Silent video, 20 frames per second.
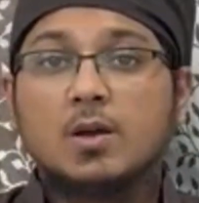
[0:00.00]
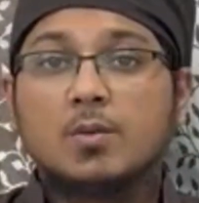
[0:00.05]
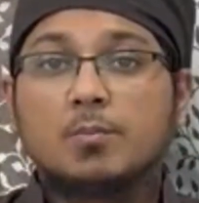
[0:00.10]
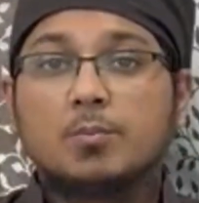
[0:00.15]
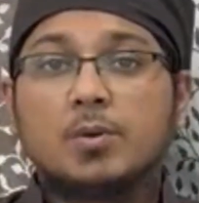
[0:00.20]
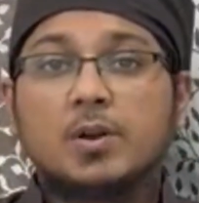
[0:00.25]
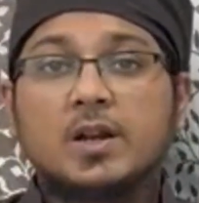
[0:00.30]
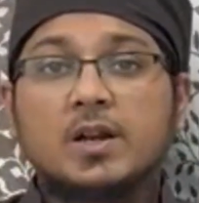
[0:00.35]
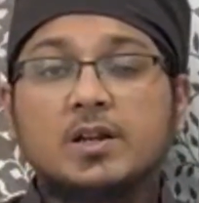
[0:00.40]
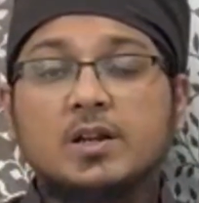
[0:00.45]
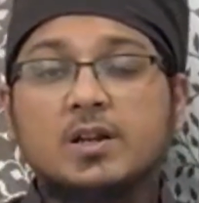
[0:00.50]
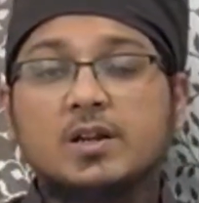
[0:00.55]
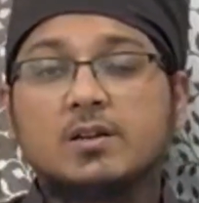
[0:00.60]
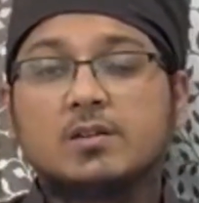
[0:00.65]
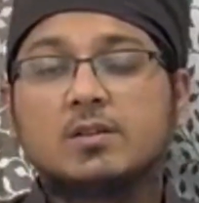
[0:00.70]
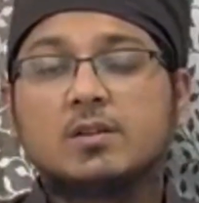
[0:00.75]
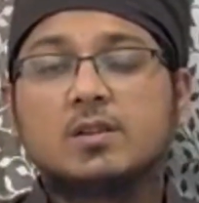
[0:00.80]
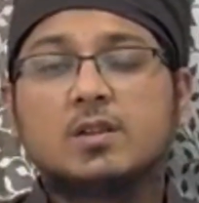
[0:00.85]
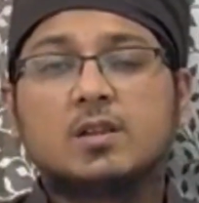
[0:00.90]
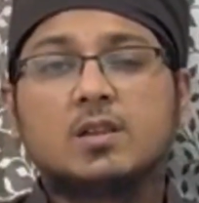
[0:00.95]
Platelets,
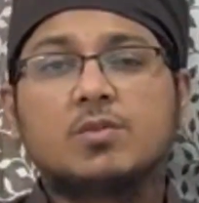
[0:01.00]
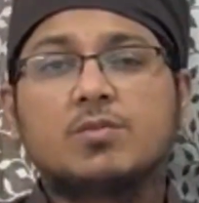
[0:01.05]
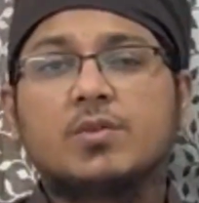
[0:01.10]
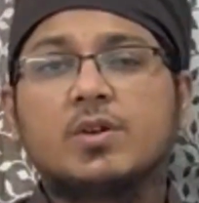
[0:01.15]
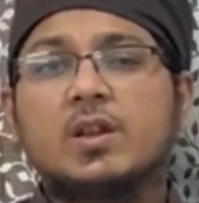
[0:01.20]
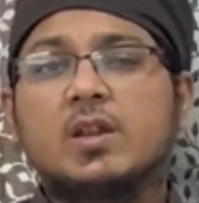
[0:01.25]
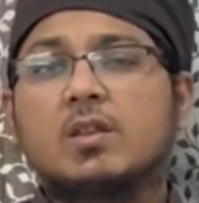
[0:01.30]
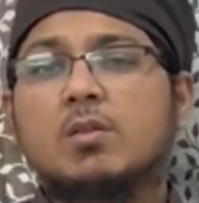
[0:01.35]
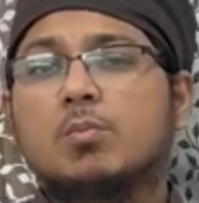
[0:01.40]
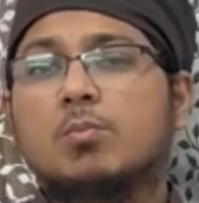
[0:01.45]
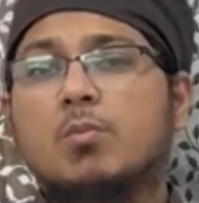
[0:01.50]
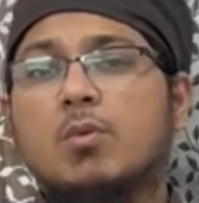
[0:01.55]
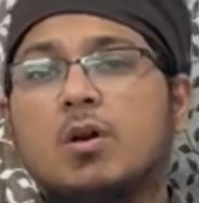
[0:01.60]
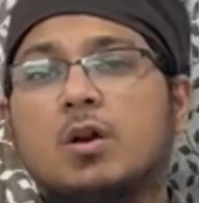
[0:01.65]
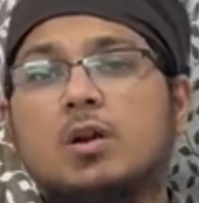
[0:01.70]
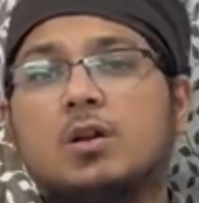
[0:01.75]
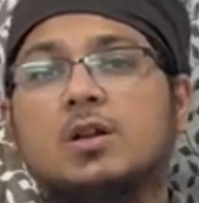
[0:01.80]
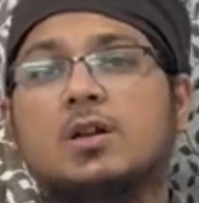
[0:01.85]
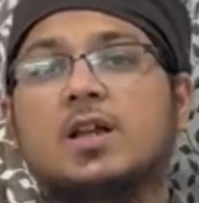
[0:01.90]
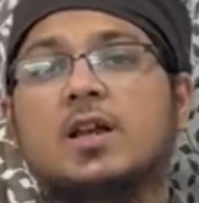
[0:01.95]
these are the very small
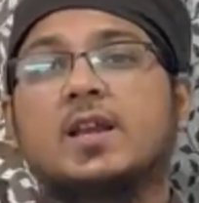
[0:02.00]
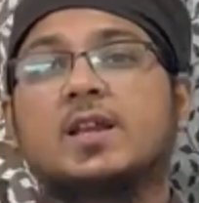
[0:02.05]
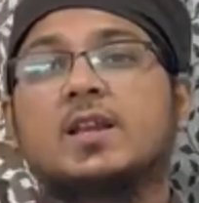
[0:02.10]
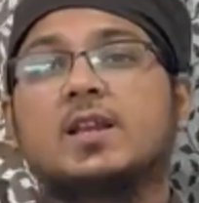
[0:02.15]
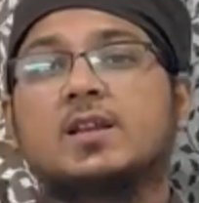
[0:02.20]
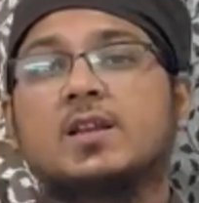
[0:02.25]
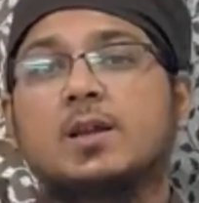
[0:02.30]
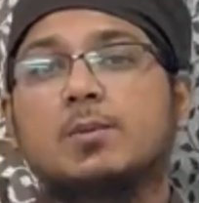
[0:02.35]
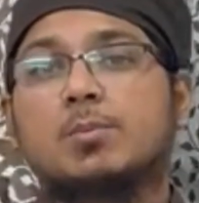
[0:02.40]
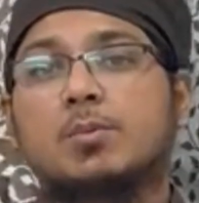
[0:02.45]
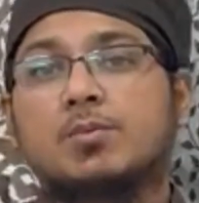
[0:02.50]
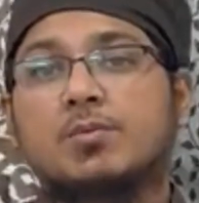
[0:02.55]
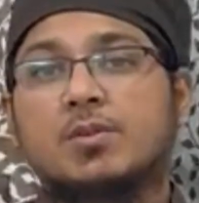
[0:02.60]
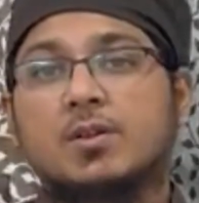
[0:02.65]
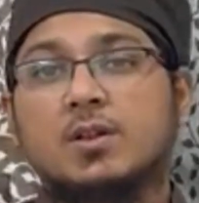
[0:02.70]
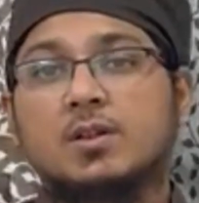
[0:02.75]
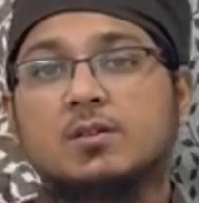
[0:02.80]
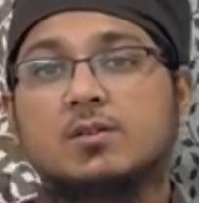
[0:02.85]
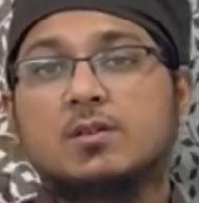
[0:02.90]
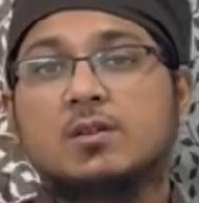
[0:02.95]
tiny type of
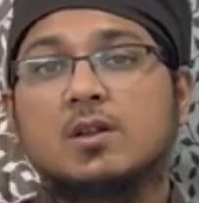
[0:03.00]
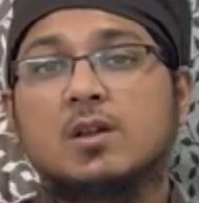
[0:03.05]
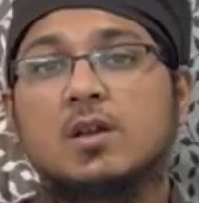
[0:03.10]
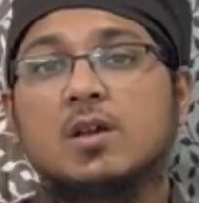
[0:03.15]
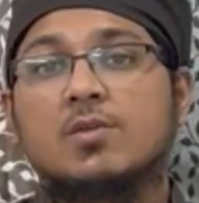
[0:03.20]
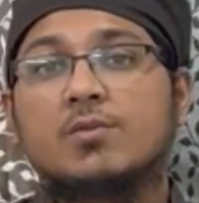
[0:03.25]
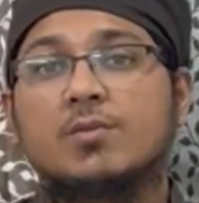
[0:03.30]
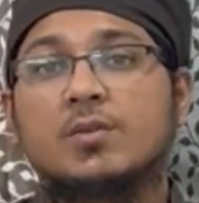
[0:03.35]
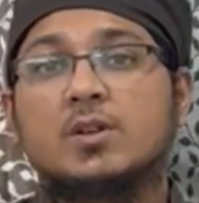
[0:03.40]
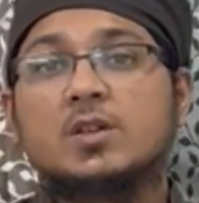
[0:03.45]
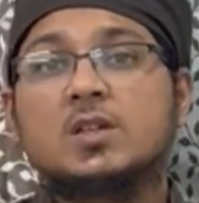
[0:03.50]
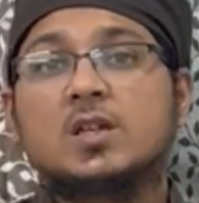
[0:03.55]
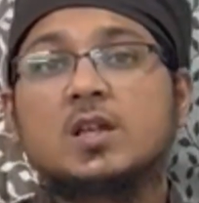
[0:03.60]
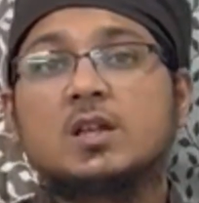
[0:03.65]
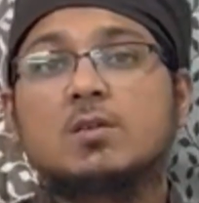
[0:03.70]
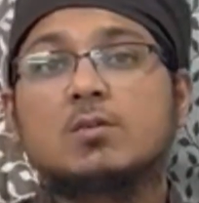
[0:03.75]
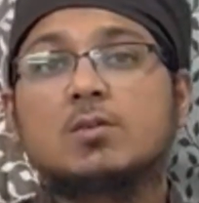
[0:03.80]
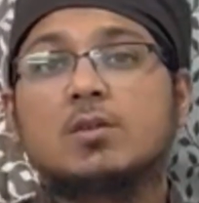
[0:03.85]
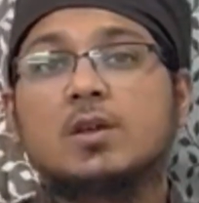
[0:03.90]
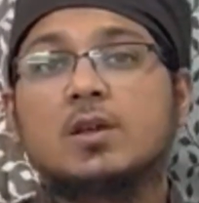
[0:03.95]
cells which
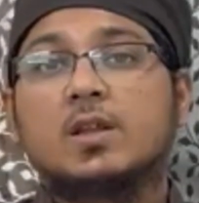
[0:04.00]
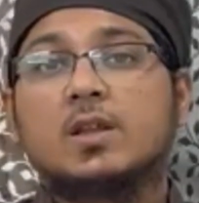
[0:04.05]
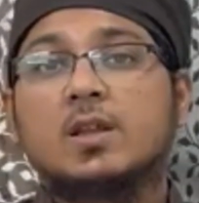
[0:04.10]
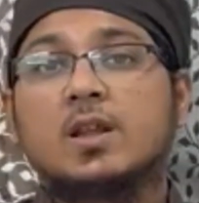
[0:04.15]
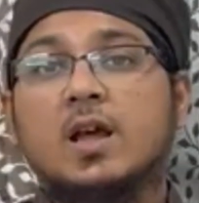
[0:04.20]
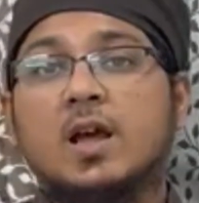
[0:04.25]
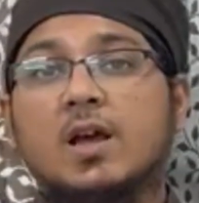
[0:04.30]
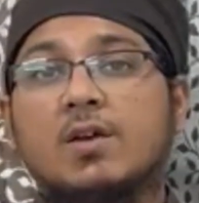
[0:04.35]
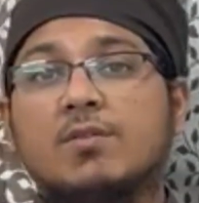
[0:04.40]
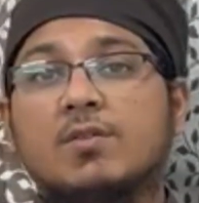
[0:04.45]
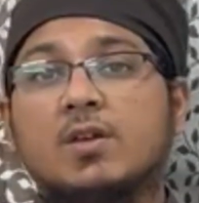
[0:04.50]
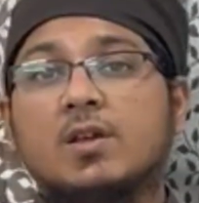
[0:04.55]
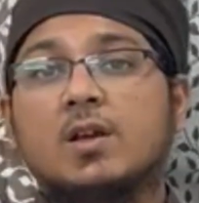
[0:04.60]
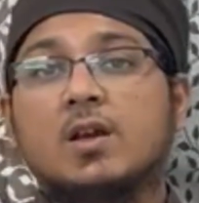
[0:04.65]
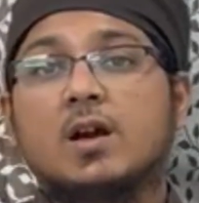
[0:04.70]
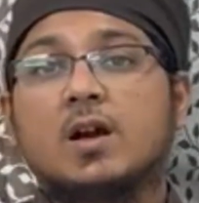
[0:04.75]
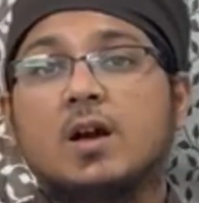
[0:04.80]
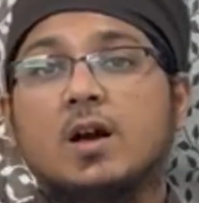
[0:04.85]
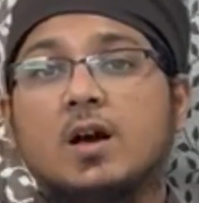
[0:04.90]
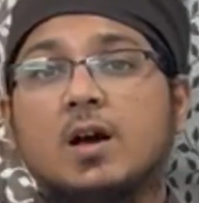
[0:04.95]
helps in having
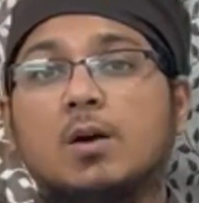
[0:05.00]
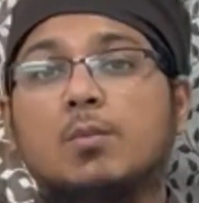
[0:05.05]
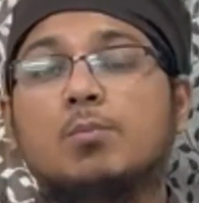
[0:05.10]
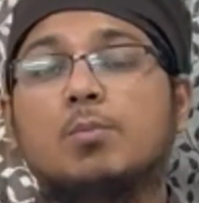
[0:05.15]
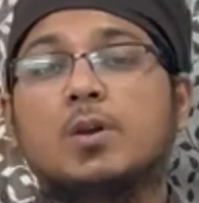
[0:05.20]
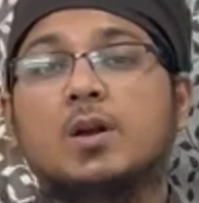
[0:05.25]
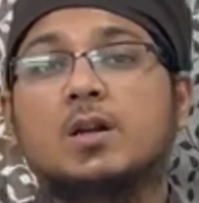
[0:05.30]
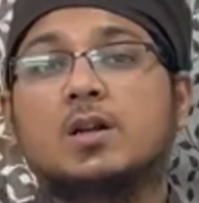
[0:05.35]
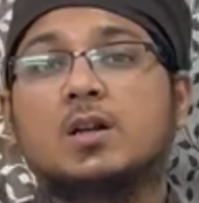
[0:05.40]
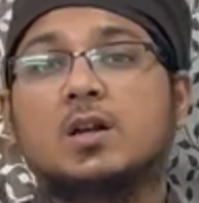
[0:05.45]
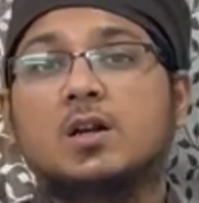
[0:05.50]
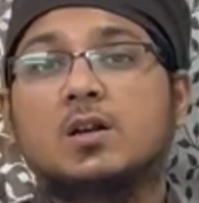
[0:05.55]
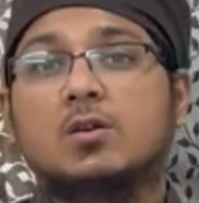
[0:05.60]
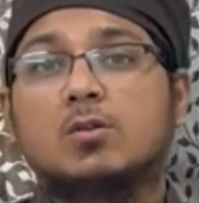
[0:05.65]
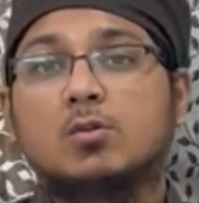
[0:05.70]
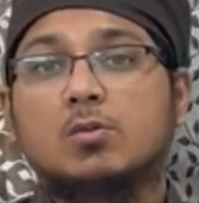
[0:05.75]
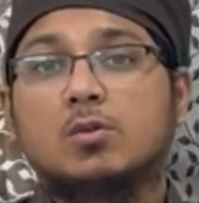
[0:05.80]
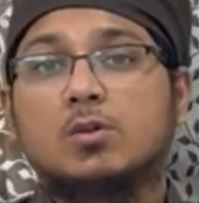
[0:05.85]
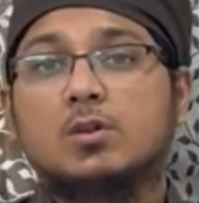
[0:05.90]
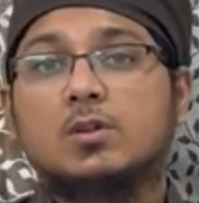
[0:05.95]
a blood
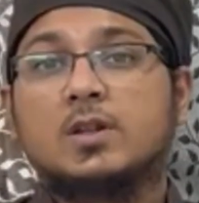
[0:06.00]
control.